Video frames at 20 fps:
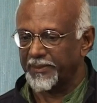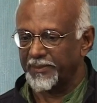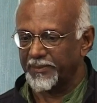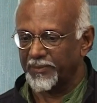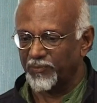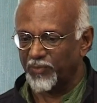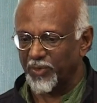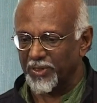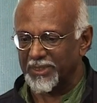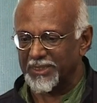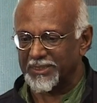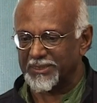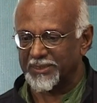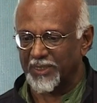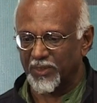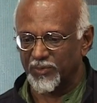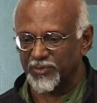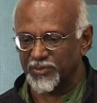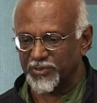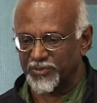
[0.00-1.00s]
what this
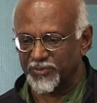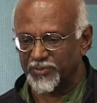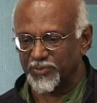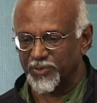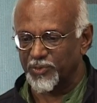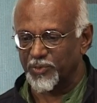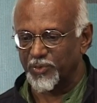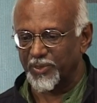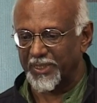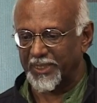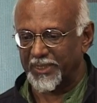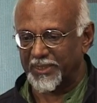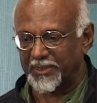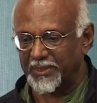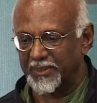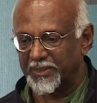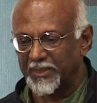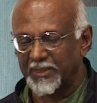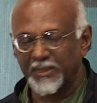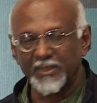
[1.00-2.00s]
sounds to you like.
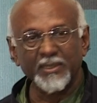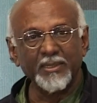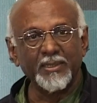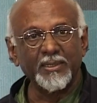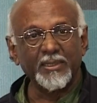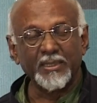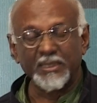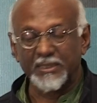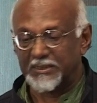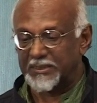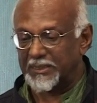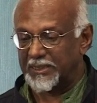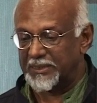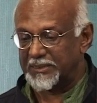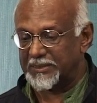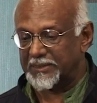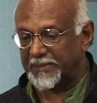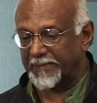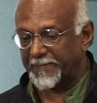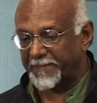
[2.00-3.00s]
He
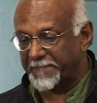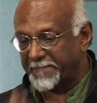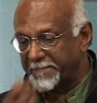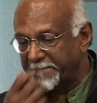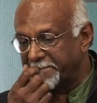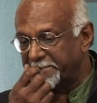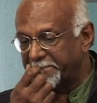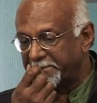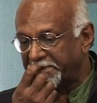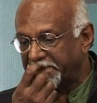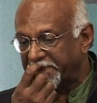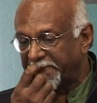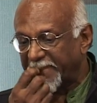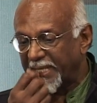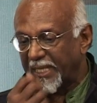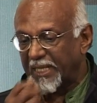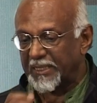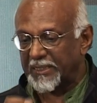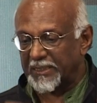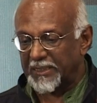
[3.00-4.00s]
says,
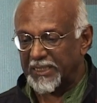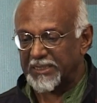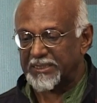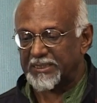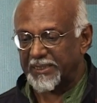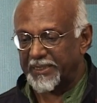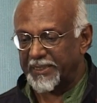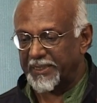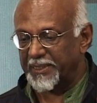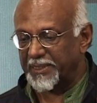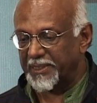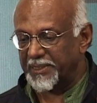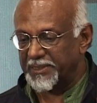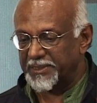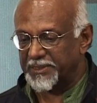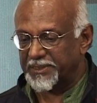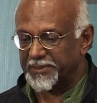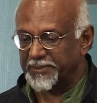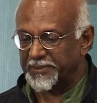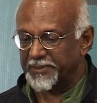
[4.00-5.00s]
in this
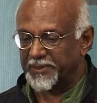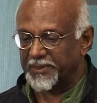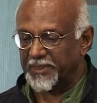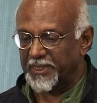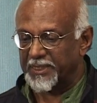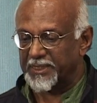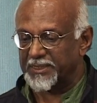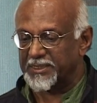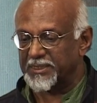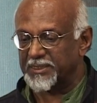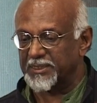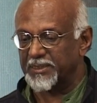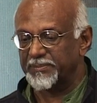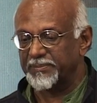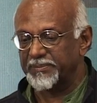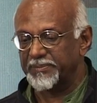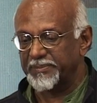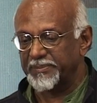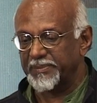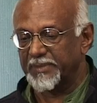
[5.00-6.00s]
age,
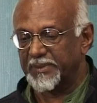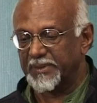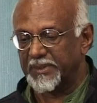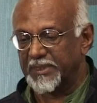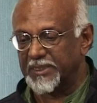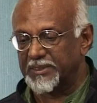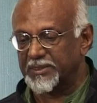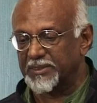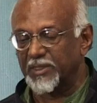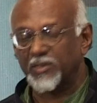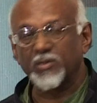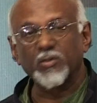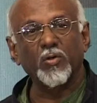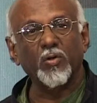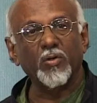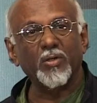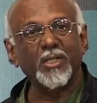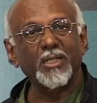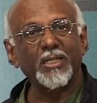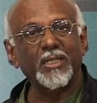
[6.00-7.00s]
criticism is the
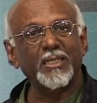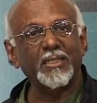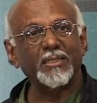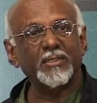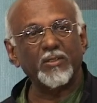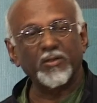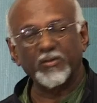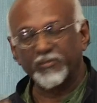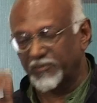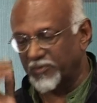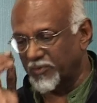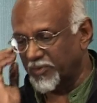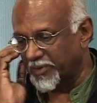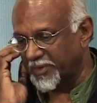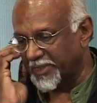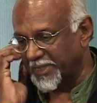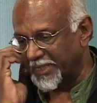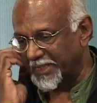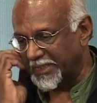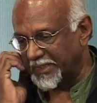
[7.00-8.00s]
correlate of
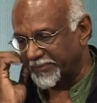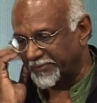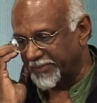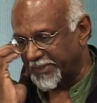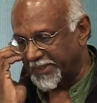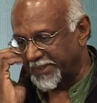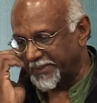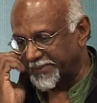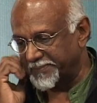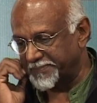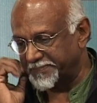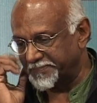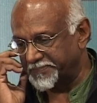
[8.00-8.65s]
creativity.